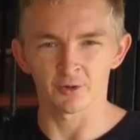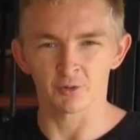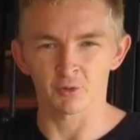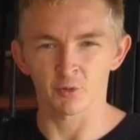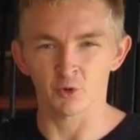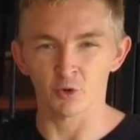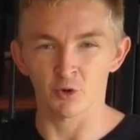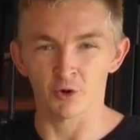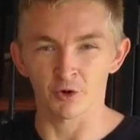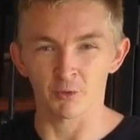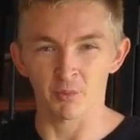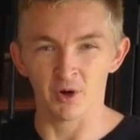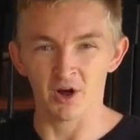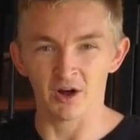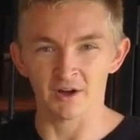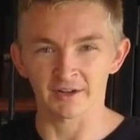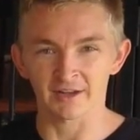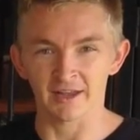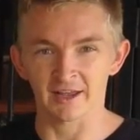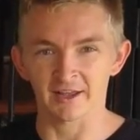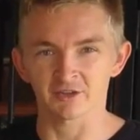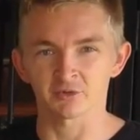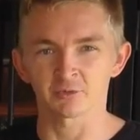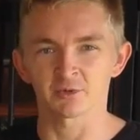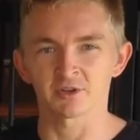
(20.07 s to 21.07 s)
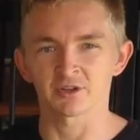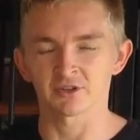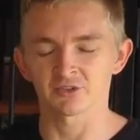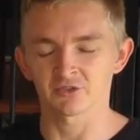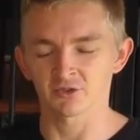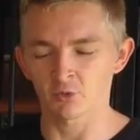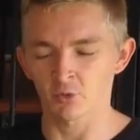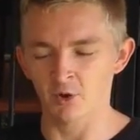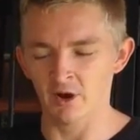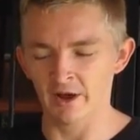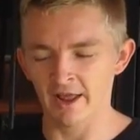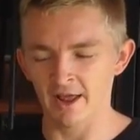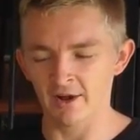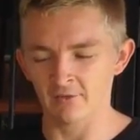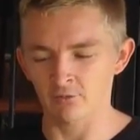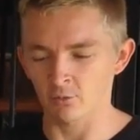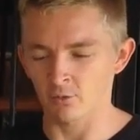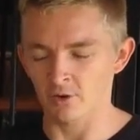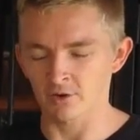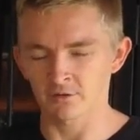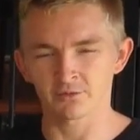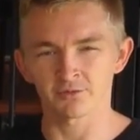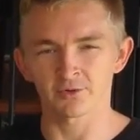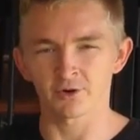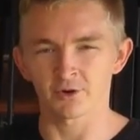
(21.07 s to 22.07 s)
record a podcast because you want to have
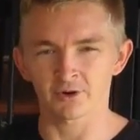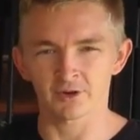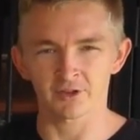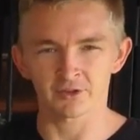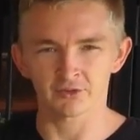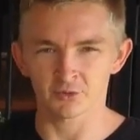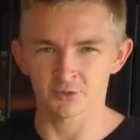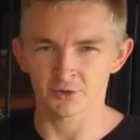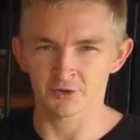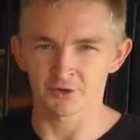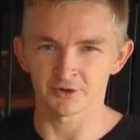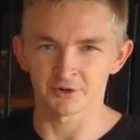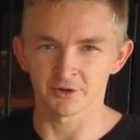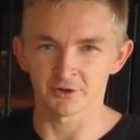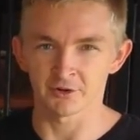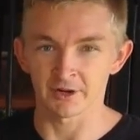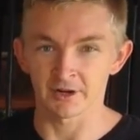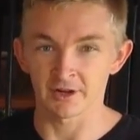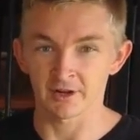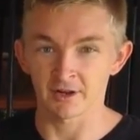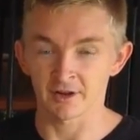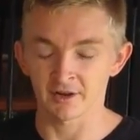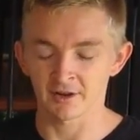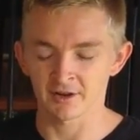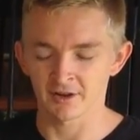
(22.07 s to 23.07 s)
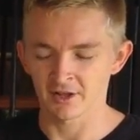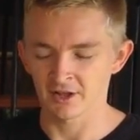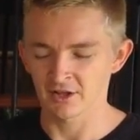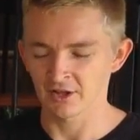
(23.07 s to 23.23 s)
one focus when you're doing it.